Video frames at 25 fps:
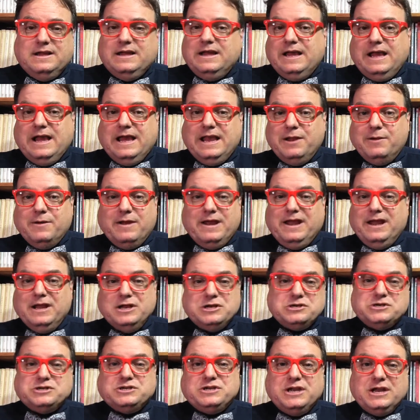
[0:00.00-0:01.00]
Anyway,
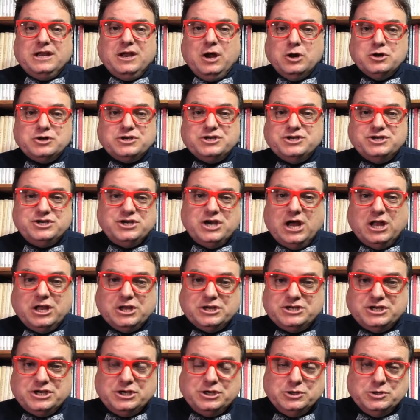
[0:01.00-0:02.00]
interesting ocean
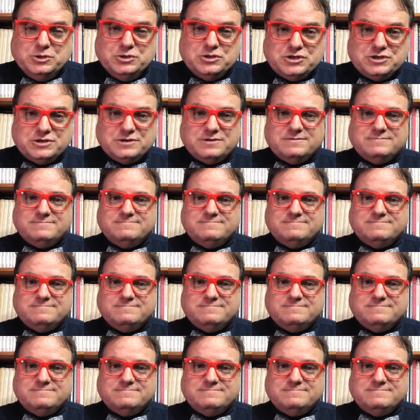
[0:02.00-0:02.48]
geology news.